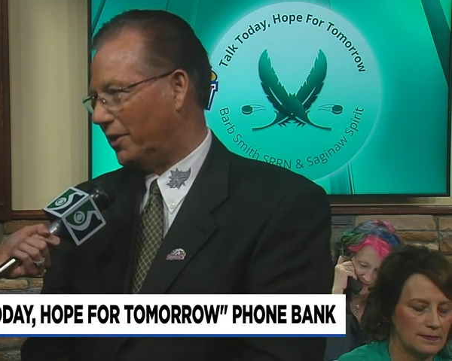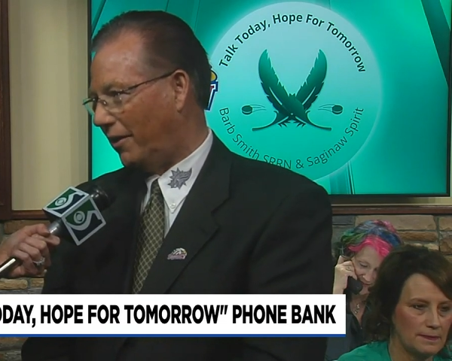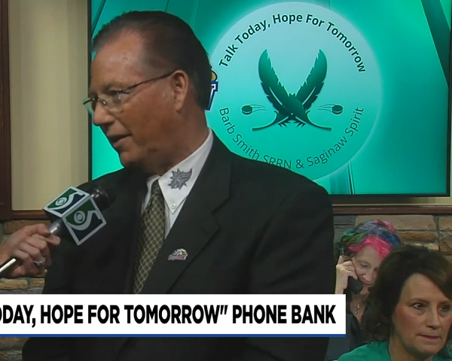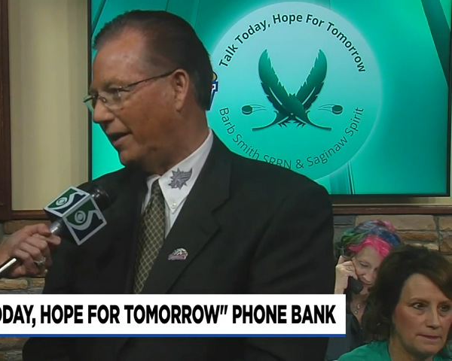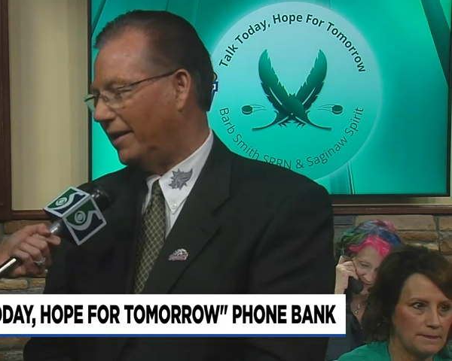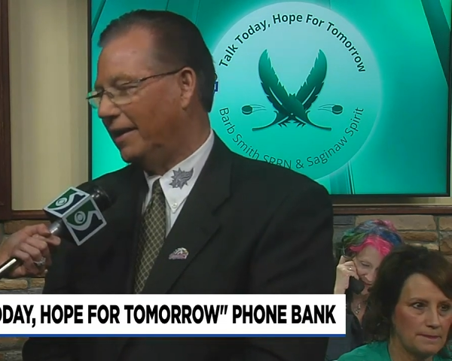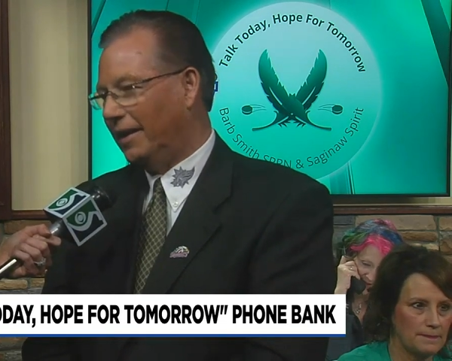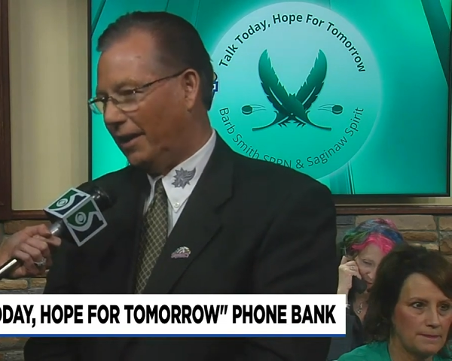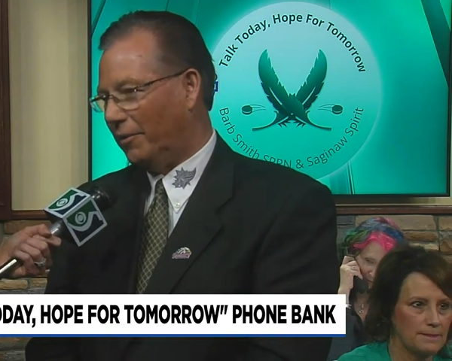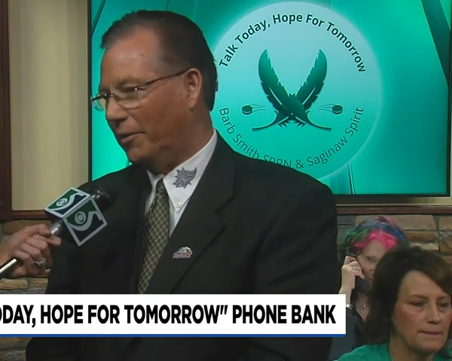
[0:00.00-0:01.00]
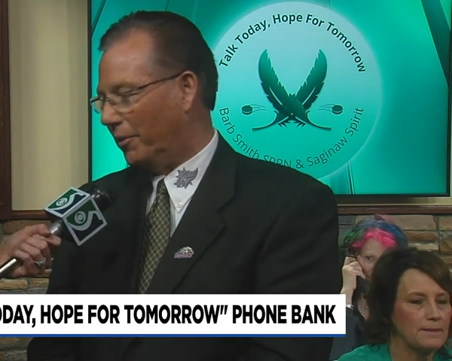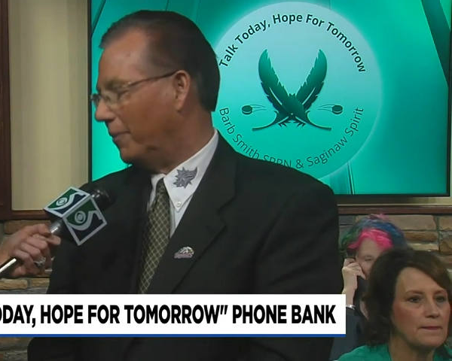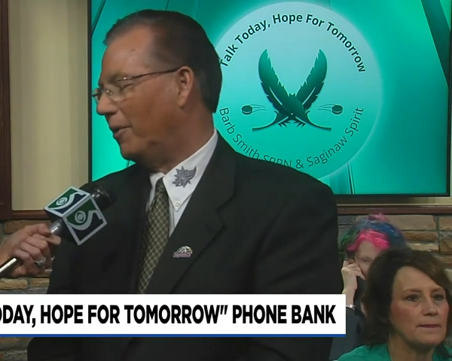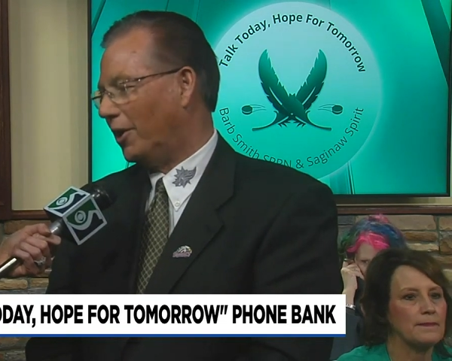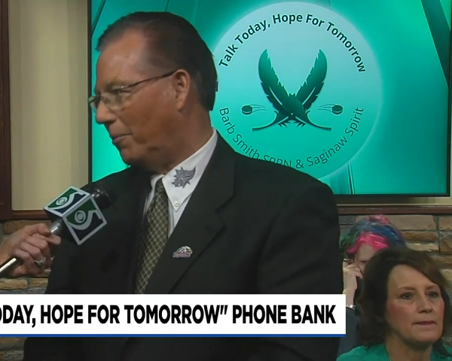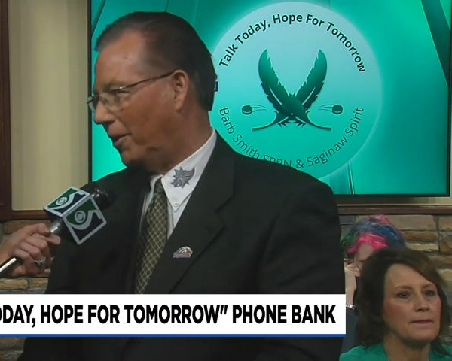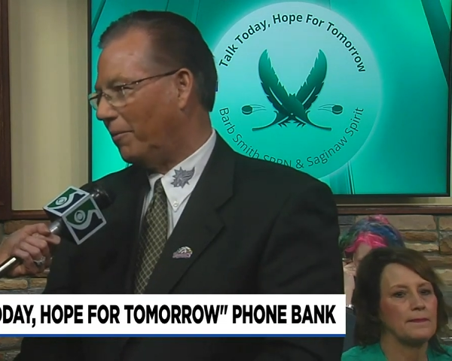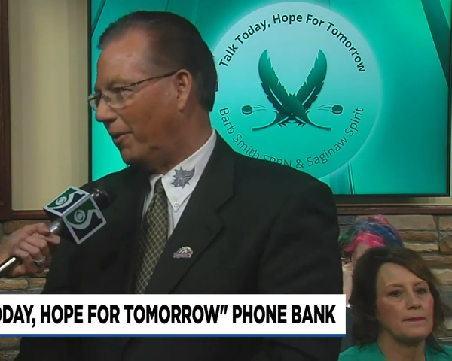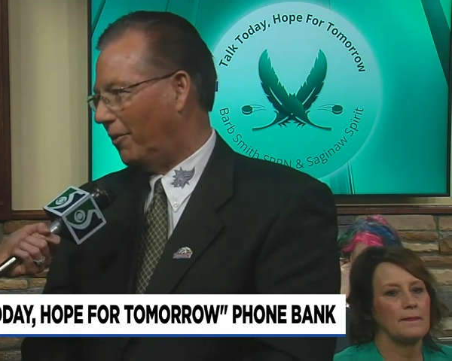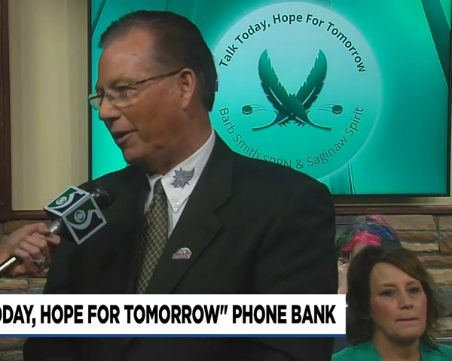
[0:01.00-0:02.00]
Speaker 1: Saturday night and we welcome all,
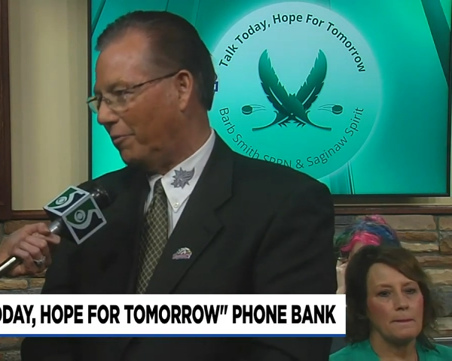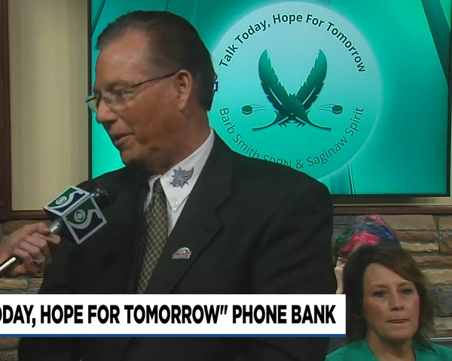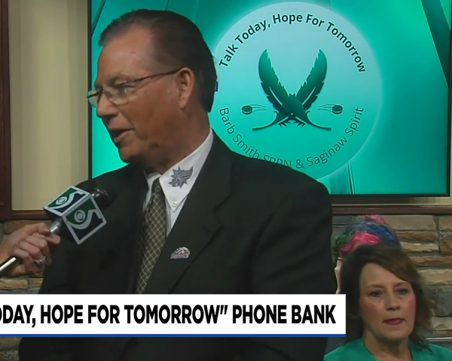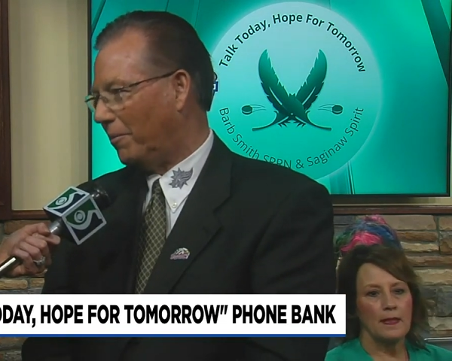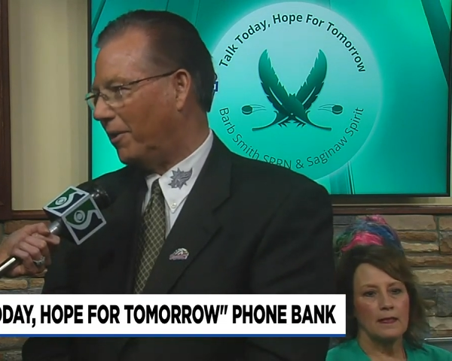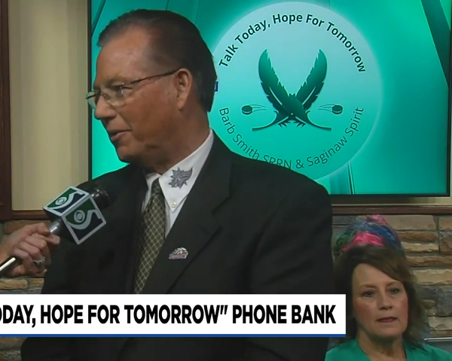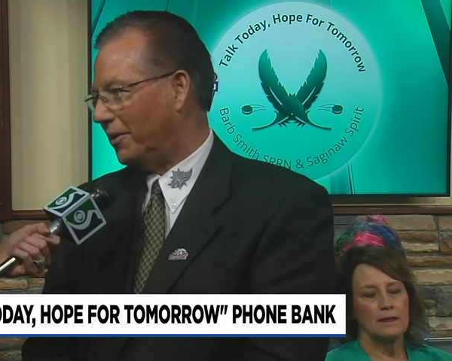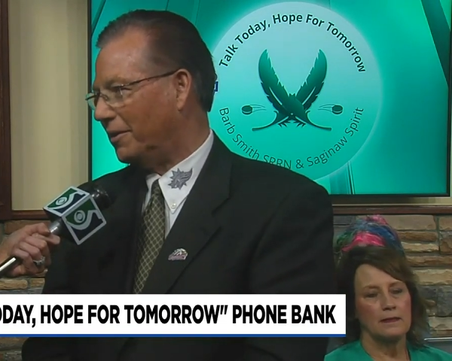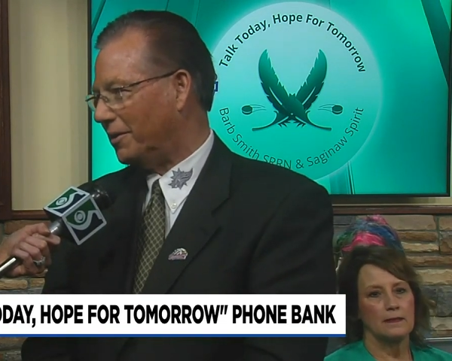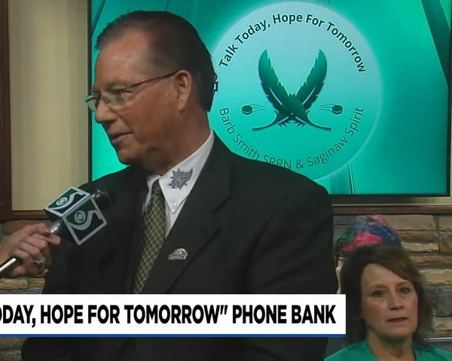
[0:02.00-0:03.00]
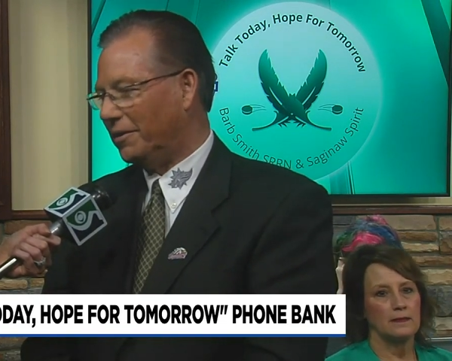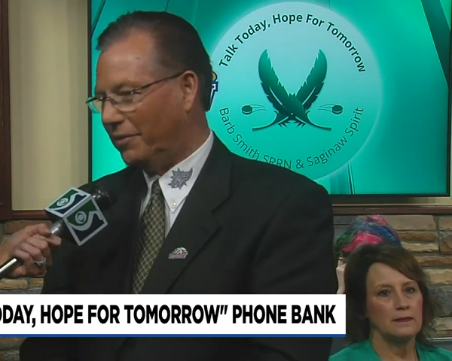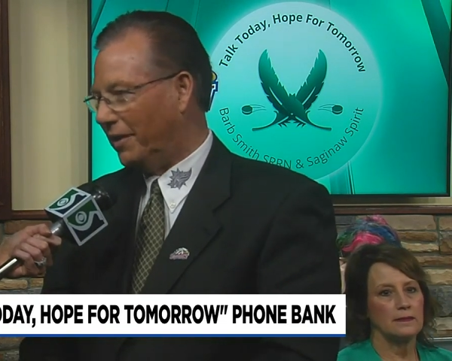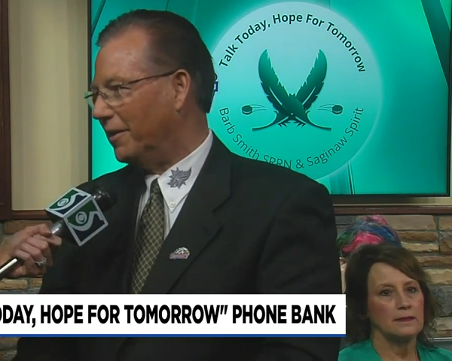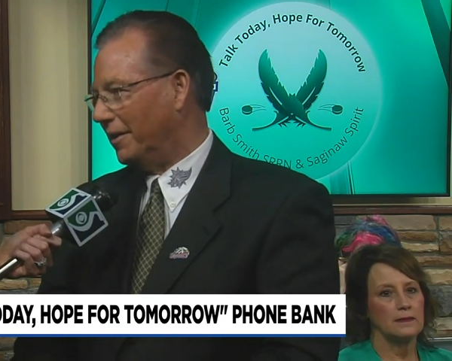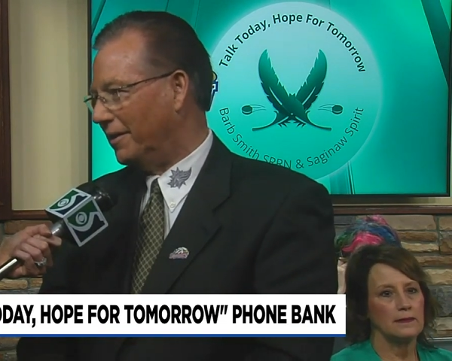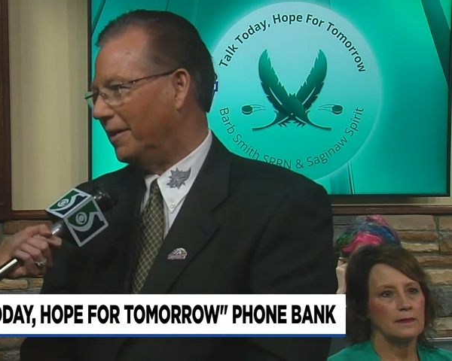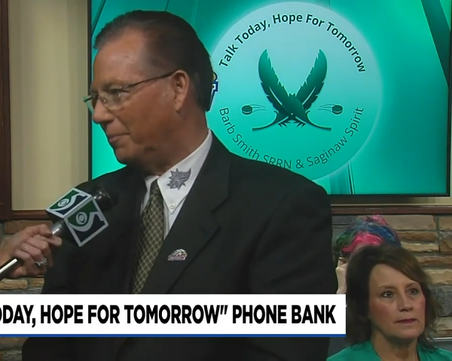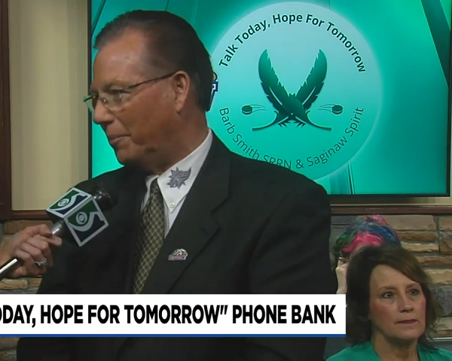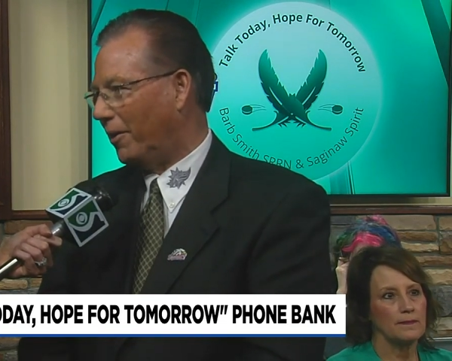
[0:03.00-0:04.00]
all everybody to come out to the, to the event and uh,
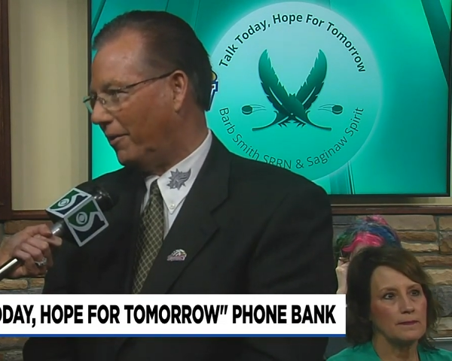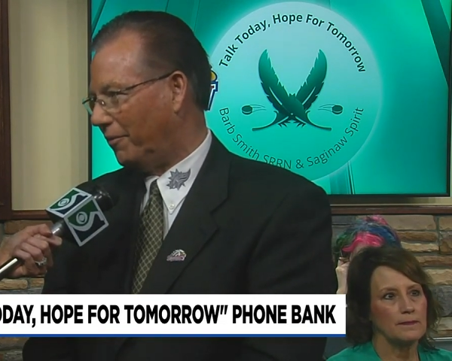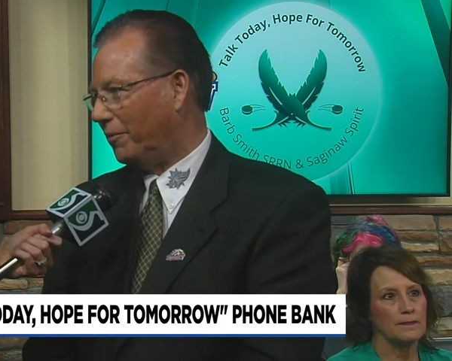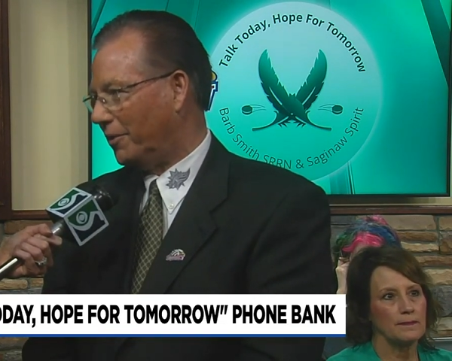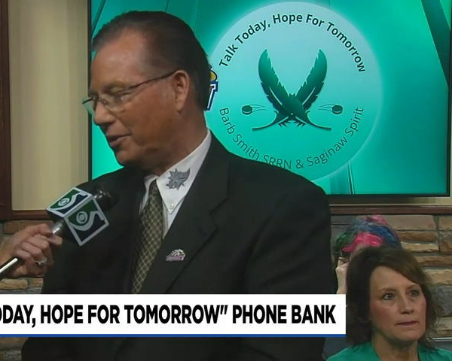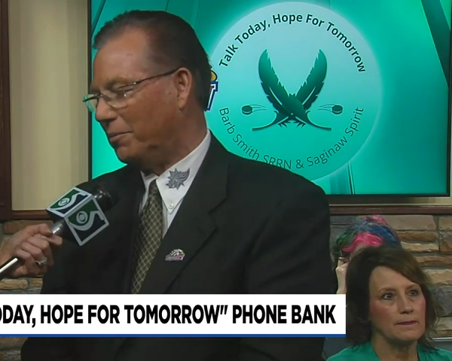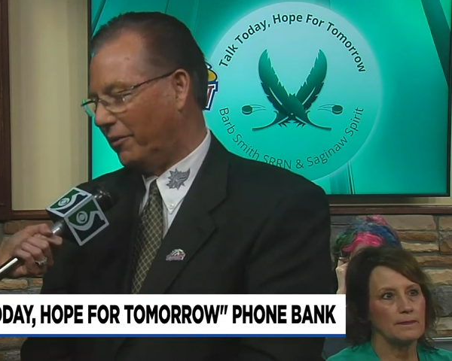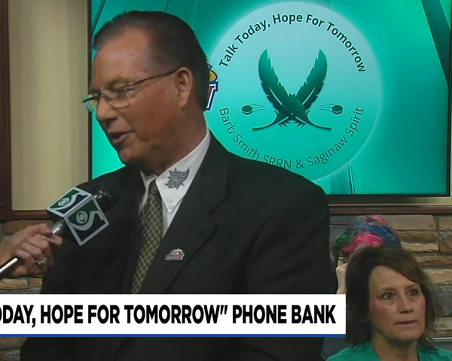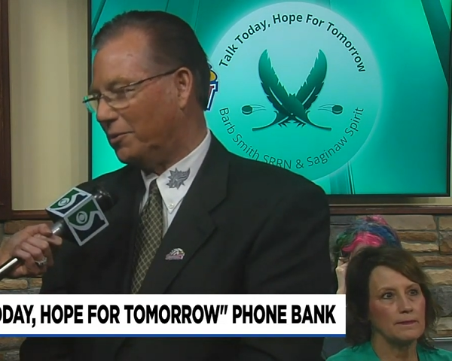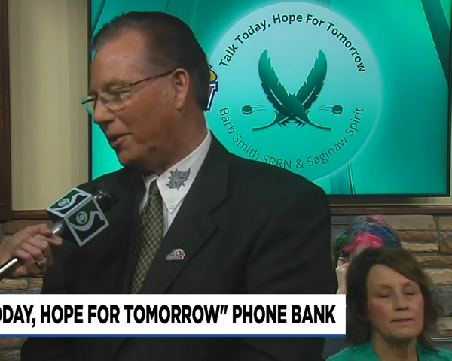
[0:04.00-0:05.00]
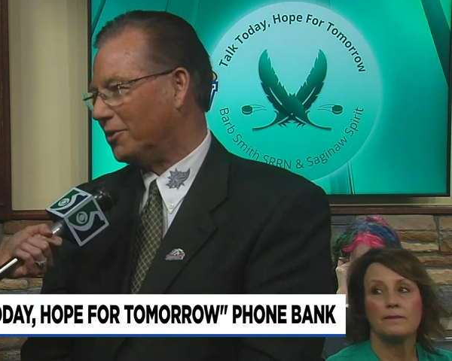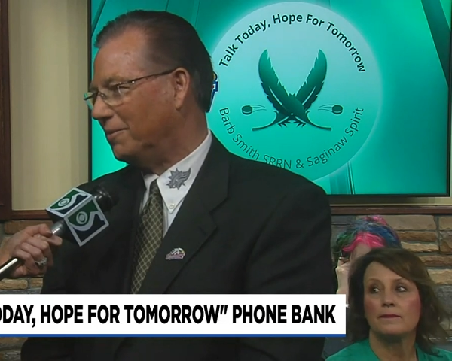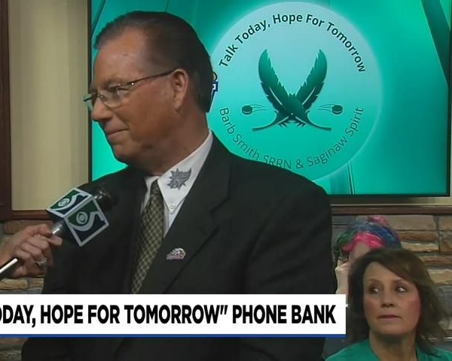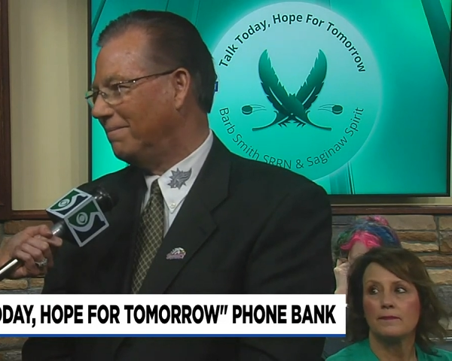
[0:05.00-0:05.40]
be part of what's going to be very special.